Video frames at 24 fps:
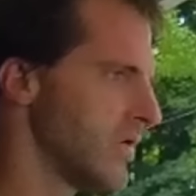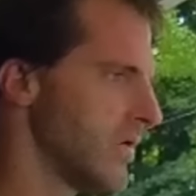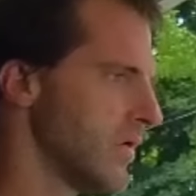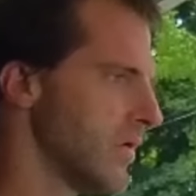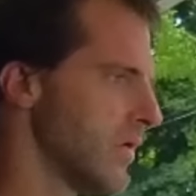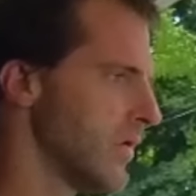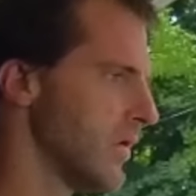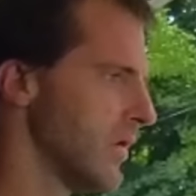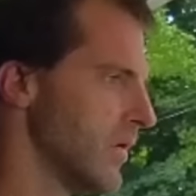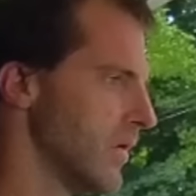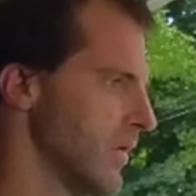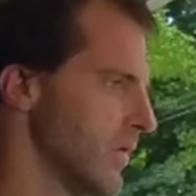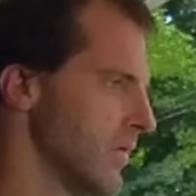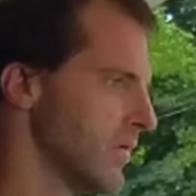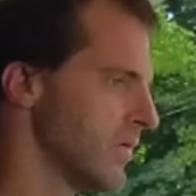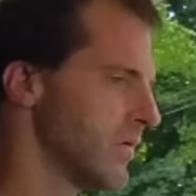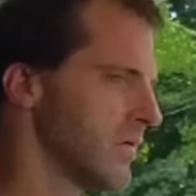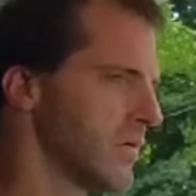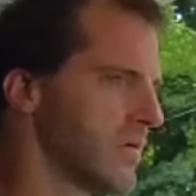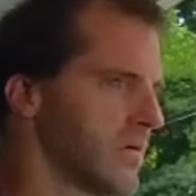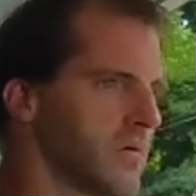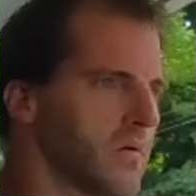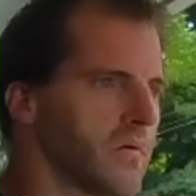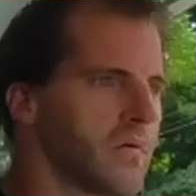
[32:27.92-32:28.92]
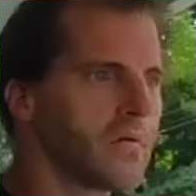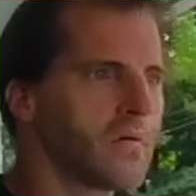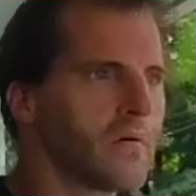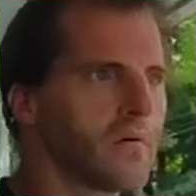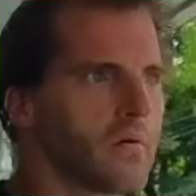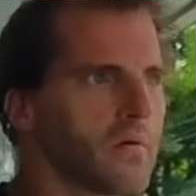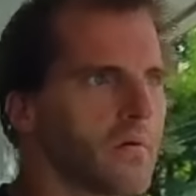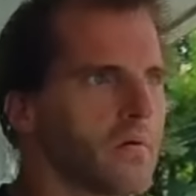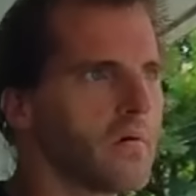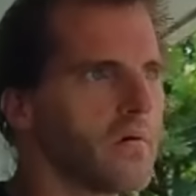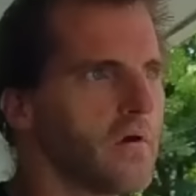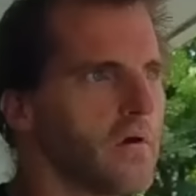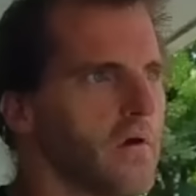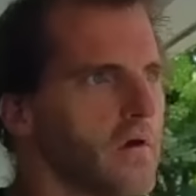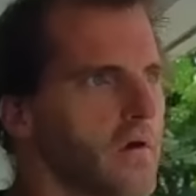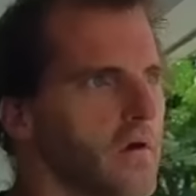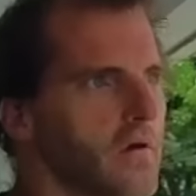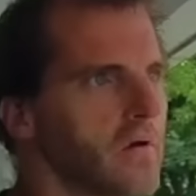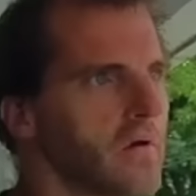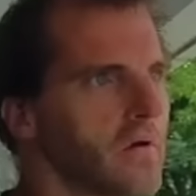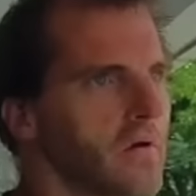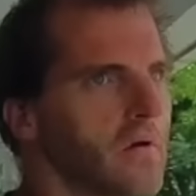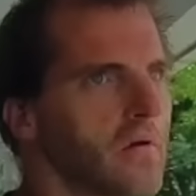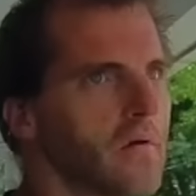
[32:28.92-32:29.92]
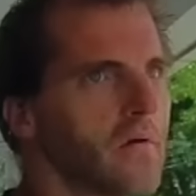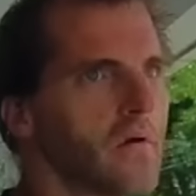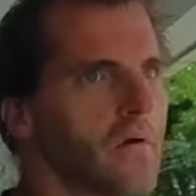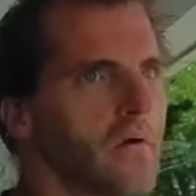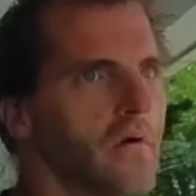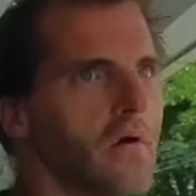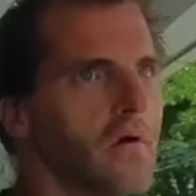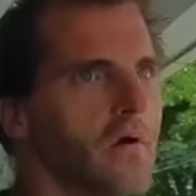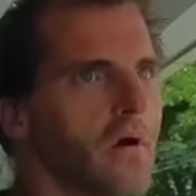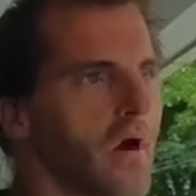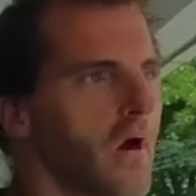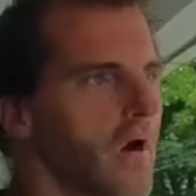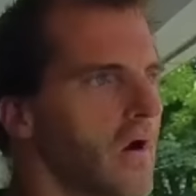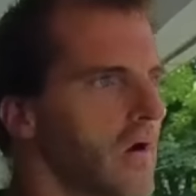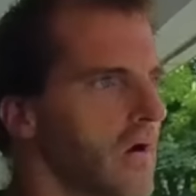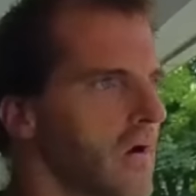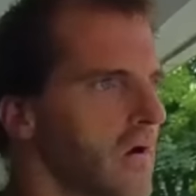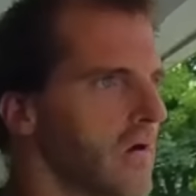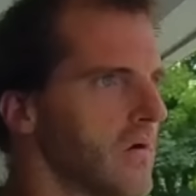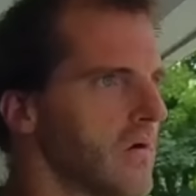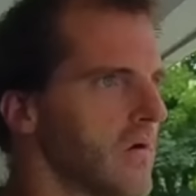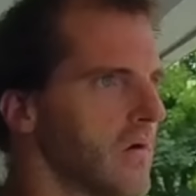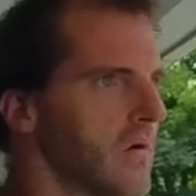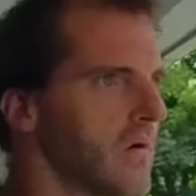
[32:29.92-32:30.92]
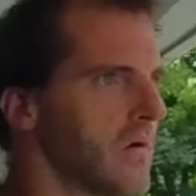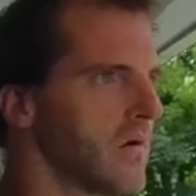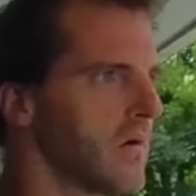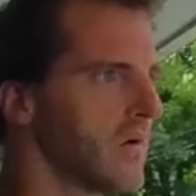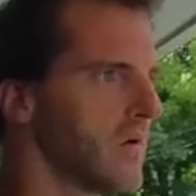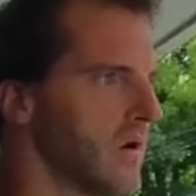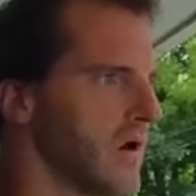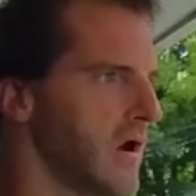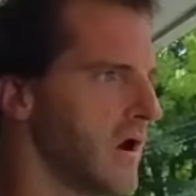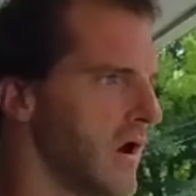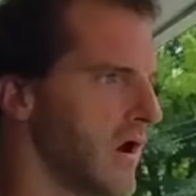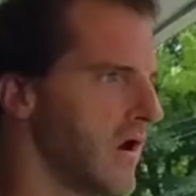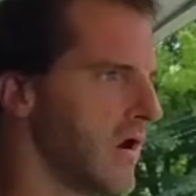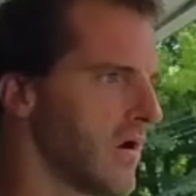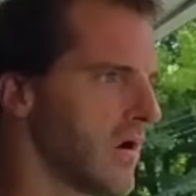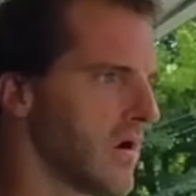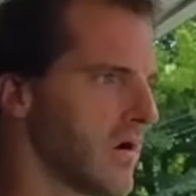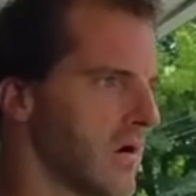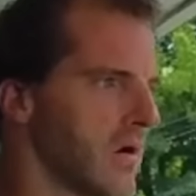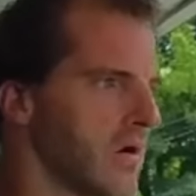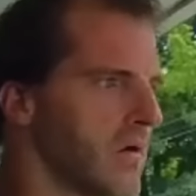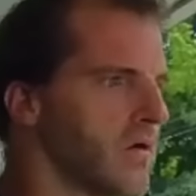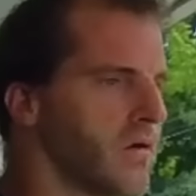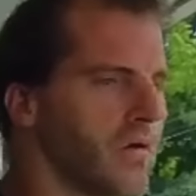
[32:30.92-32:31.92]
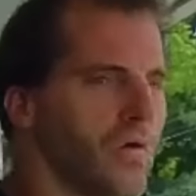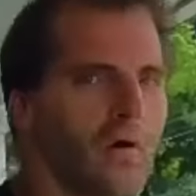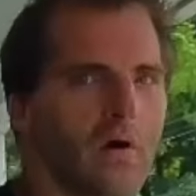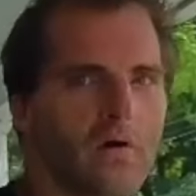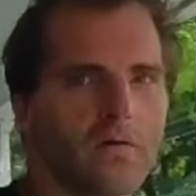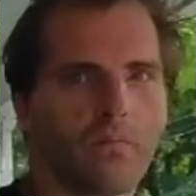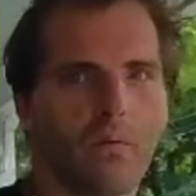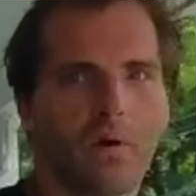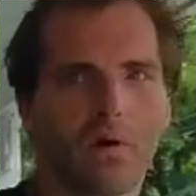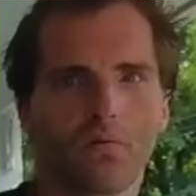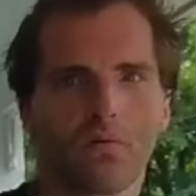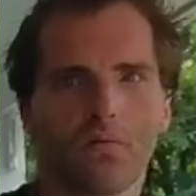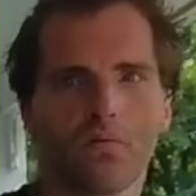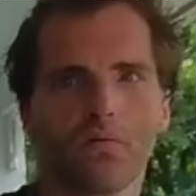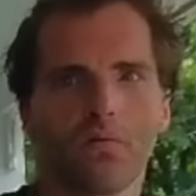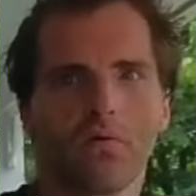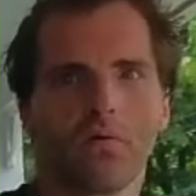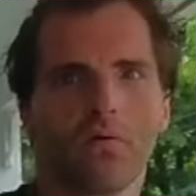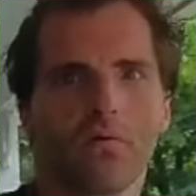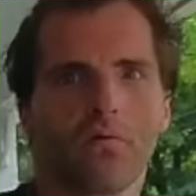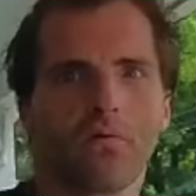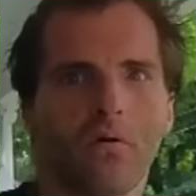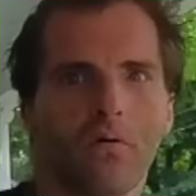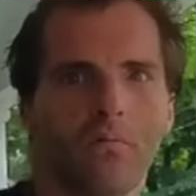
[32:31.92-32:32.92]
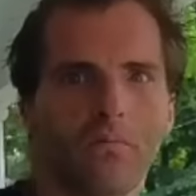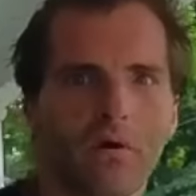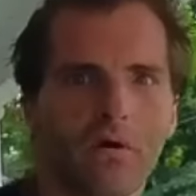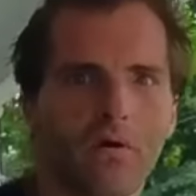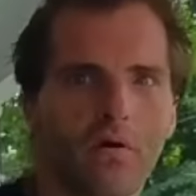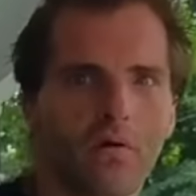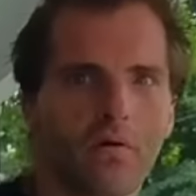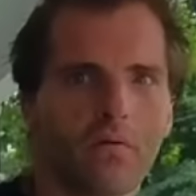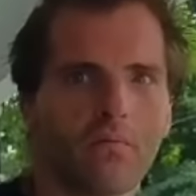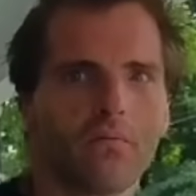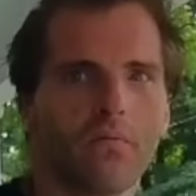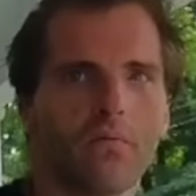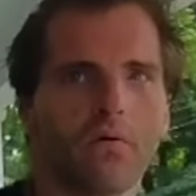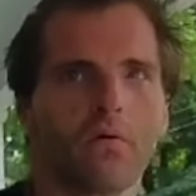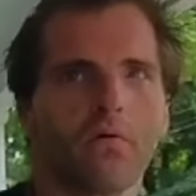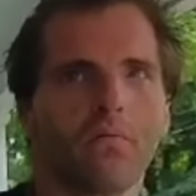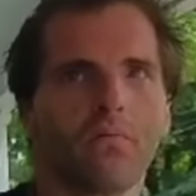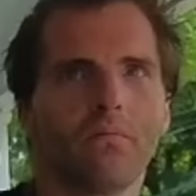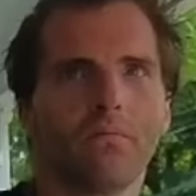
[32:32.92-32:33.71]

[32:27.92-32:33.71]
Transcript: So they out there staying for a little bit, just to hang low. Yeah. U.S. Marshals are gonna be looking for him.